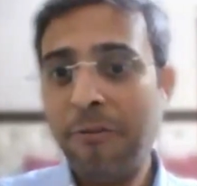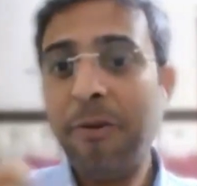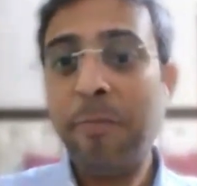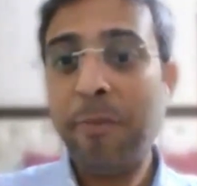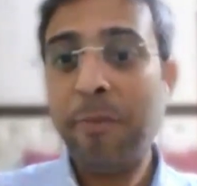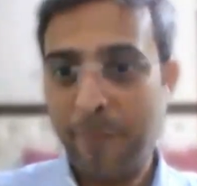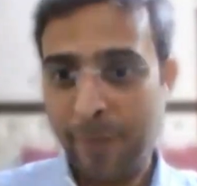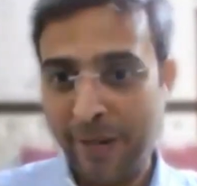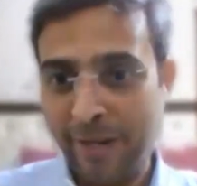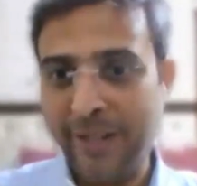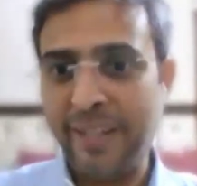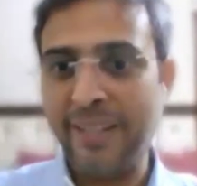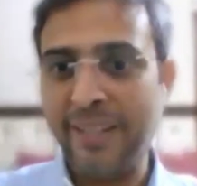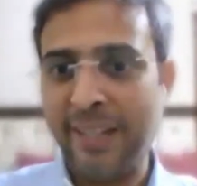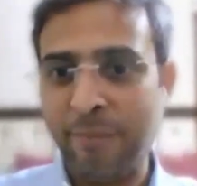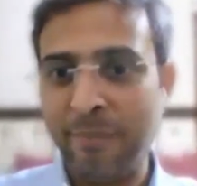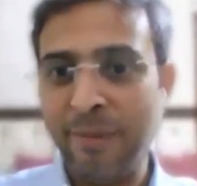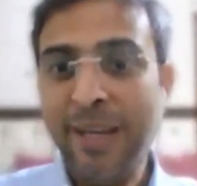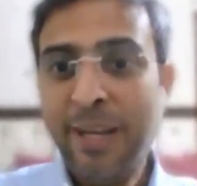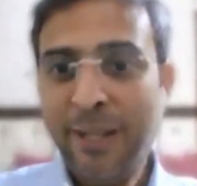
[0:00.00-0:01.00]
How are we
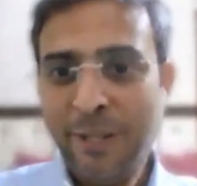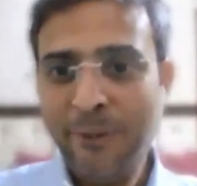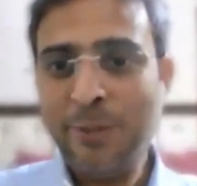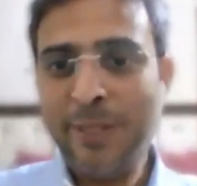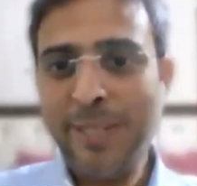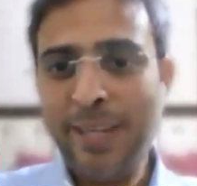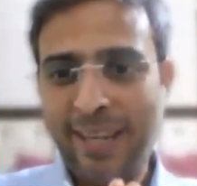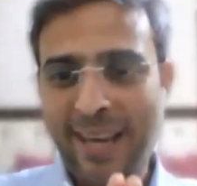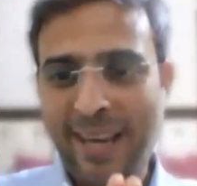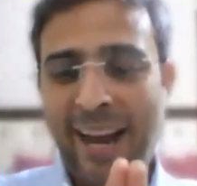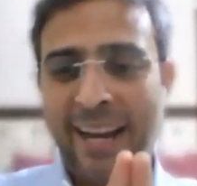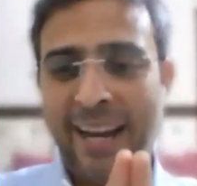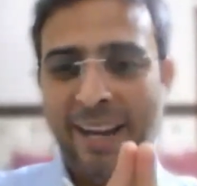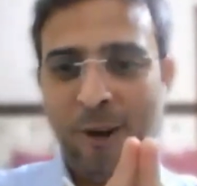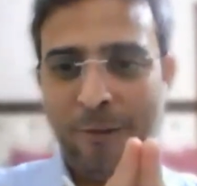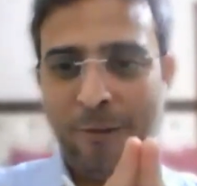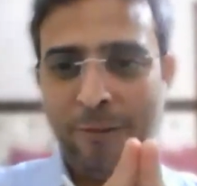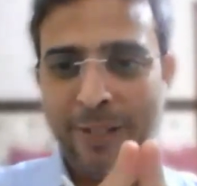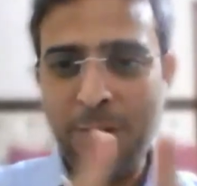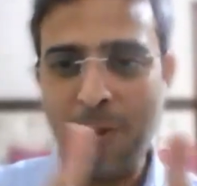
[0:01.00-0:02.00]
preparing them? You
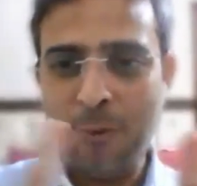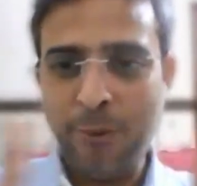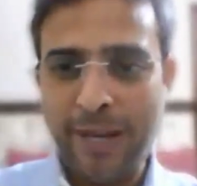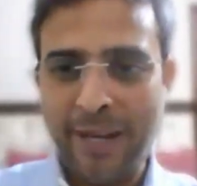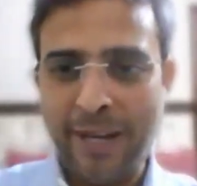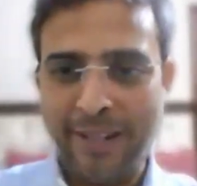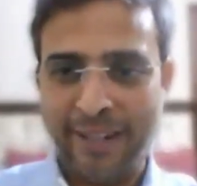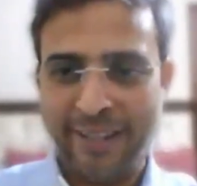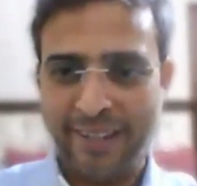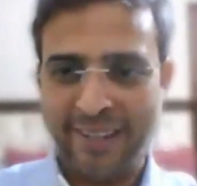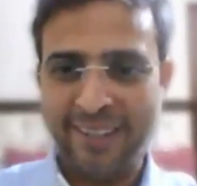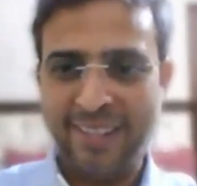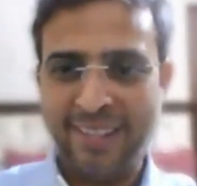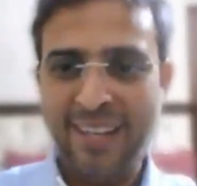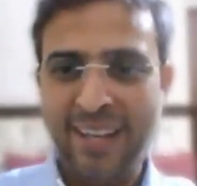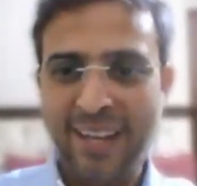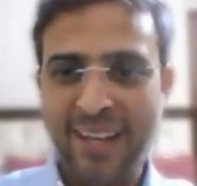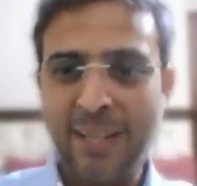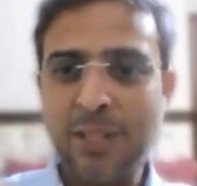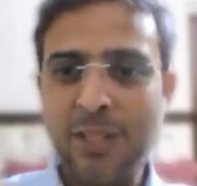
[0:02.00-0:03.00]
see, I always look at
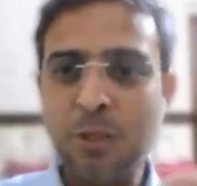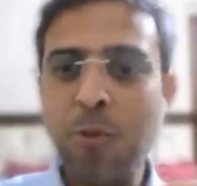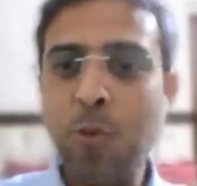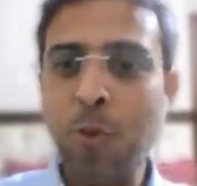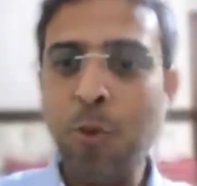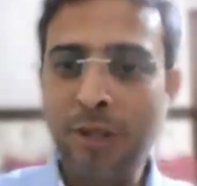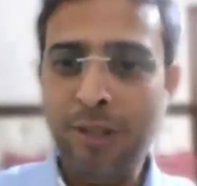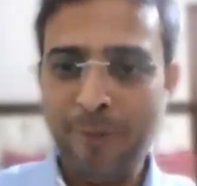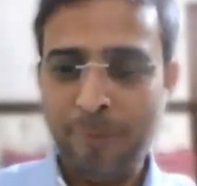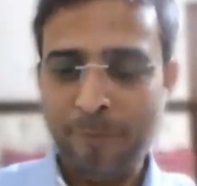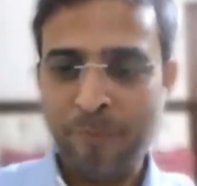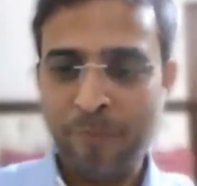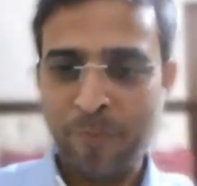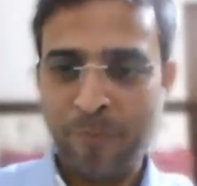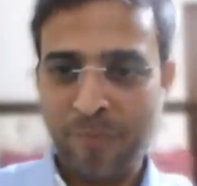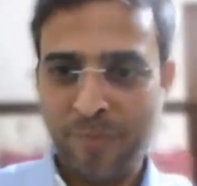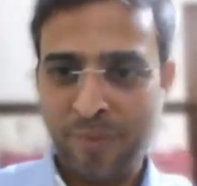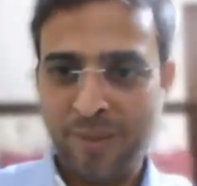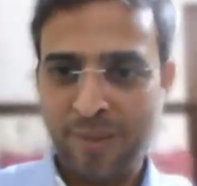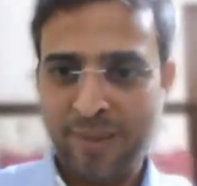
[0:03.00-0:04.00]
it. A
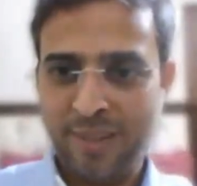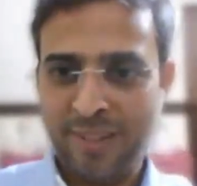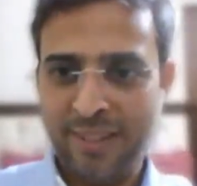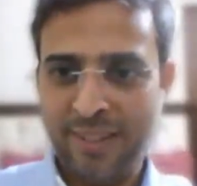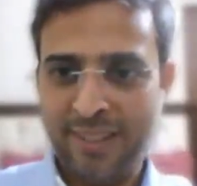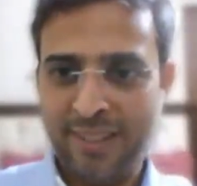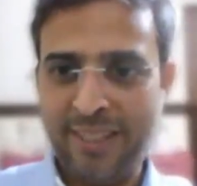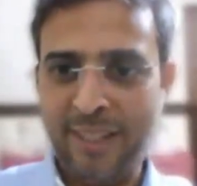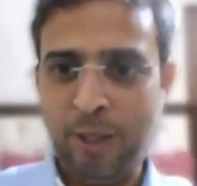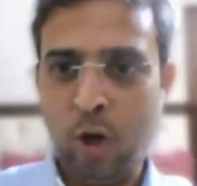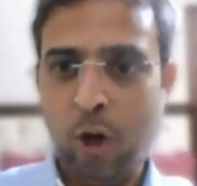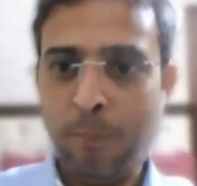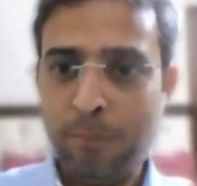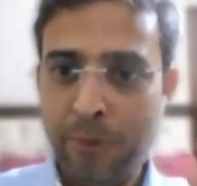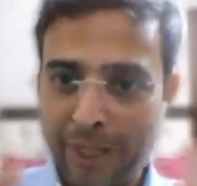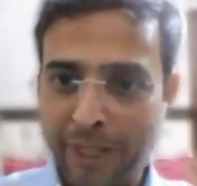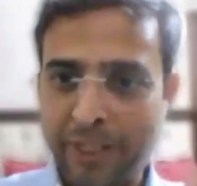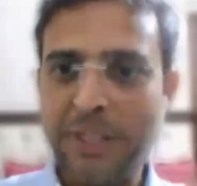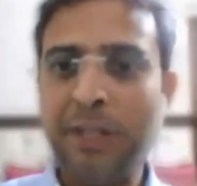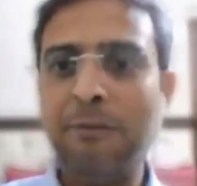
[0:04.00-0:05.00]
school,
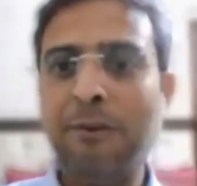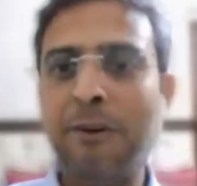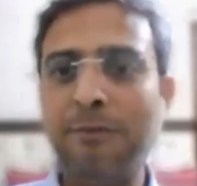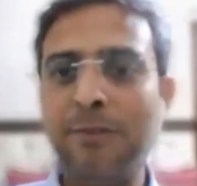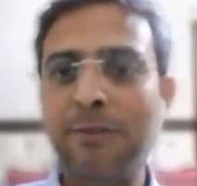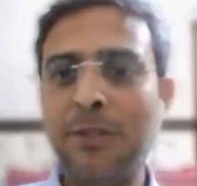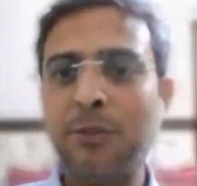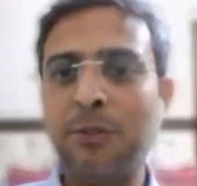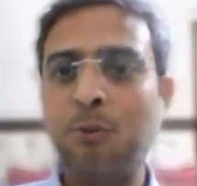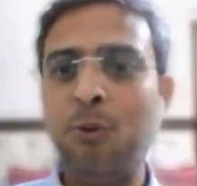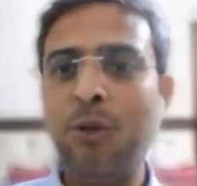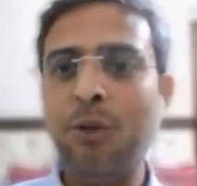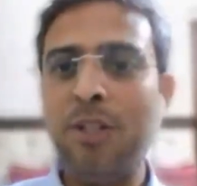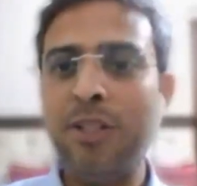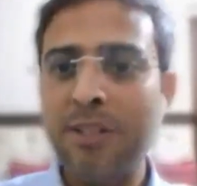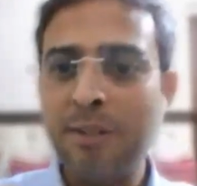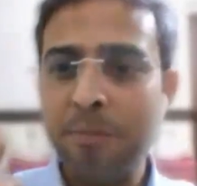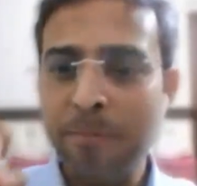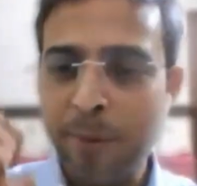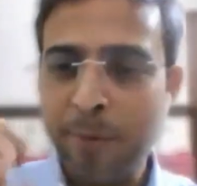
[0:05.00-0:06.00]
the objective of the
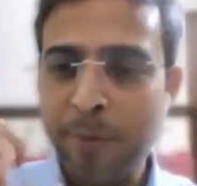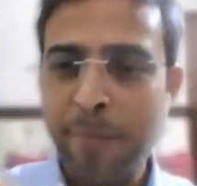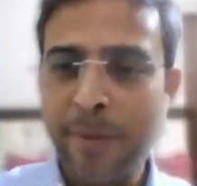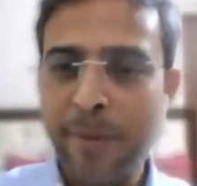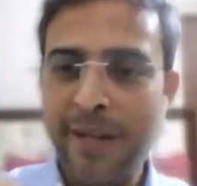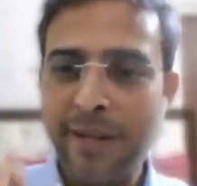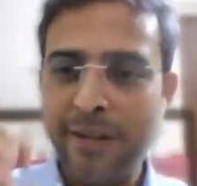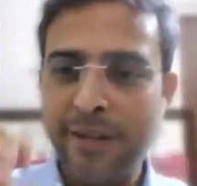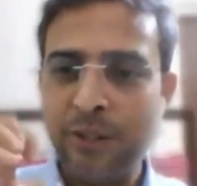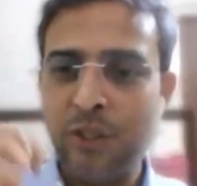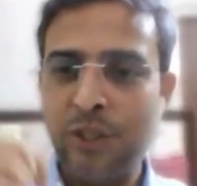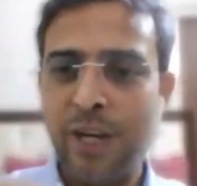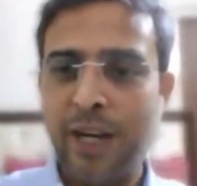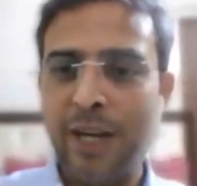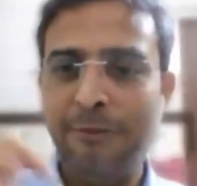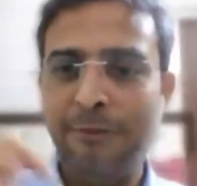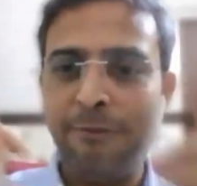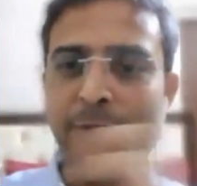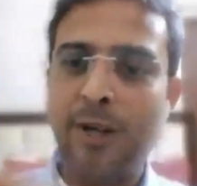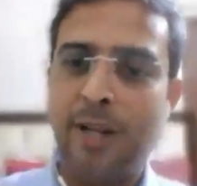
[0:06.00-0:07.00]
school is to prepare
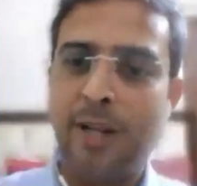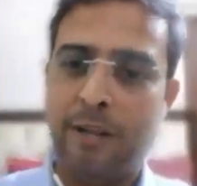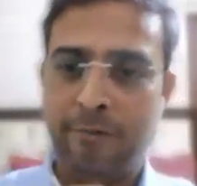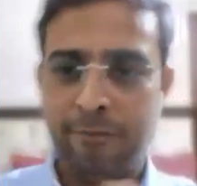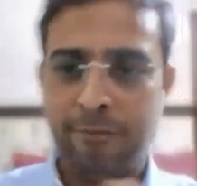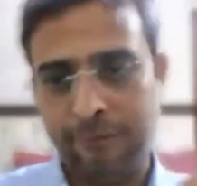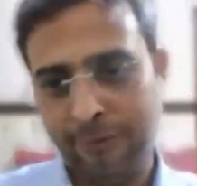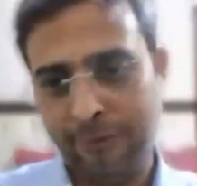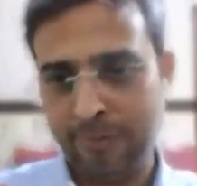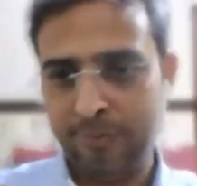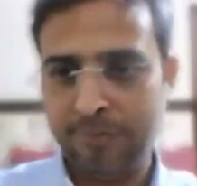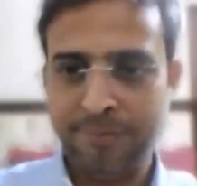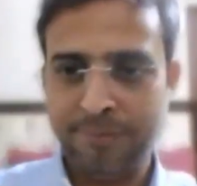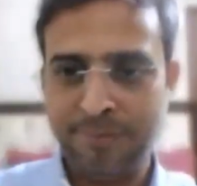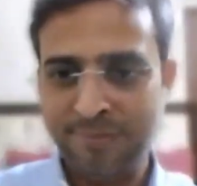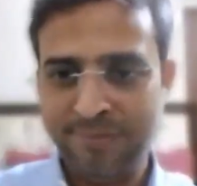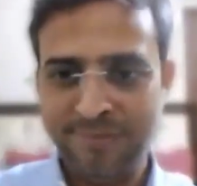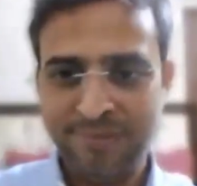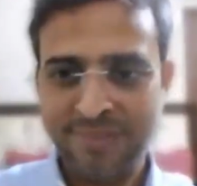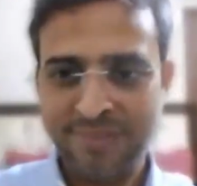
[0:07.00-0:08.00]
a child for
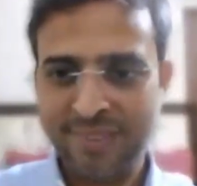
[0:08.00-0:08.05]
life,